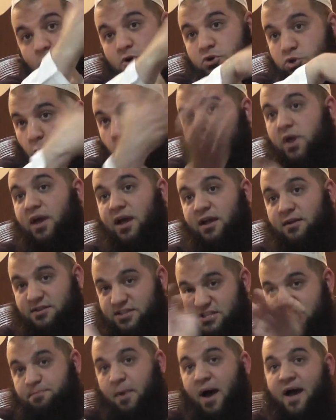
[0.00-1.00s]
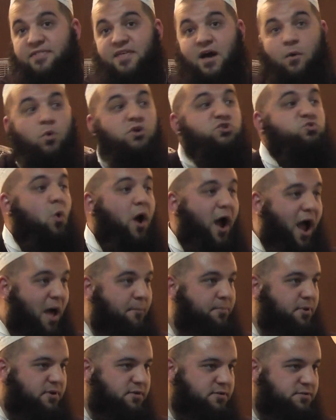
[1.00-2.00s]
that were doing, and despite that, watch what
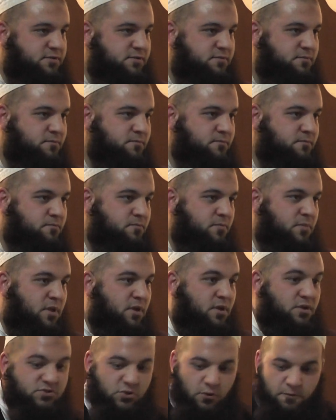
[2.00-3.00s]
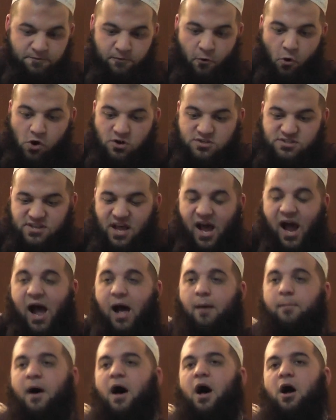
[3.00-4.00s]
happens. So four
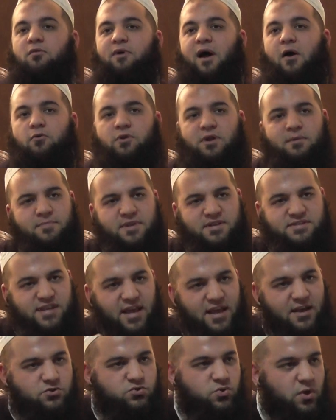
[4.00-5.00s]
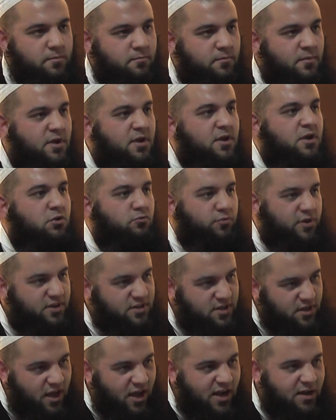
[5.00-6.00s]
Sahaba are around him. They're saying to him,
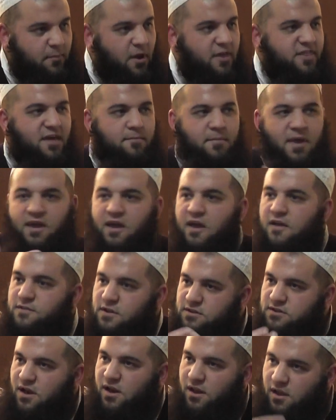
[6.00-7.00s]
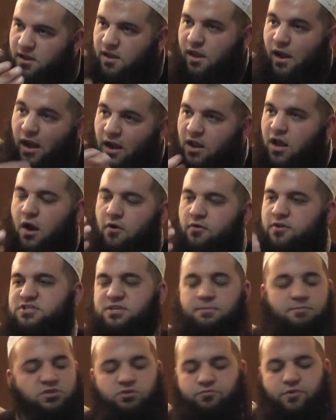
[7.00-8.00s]
read the kalima. They're making the talqeen,
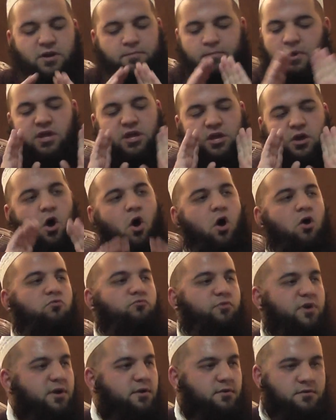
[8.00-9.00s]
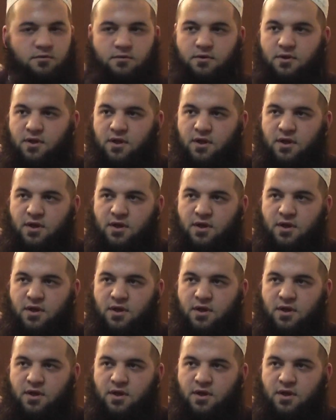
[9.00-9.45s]
encouraging to read, but he can't read.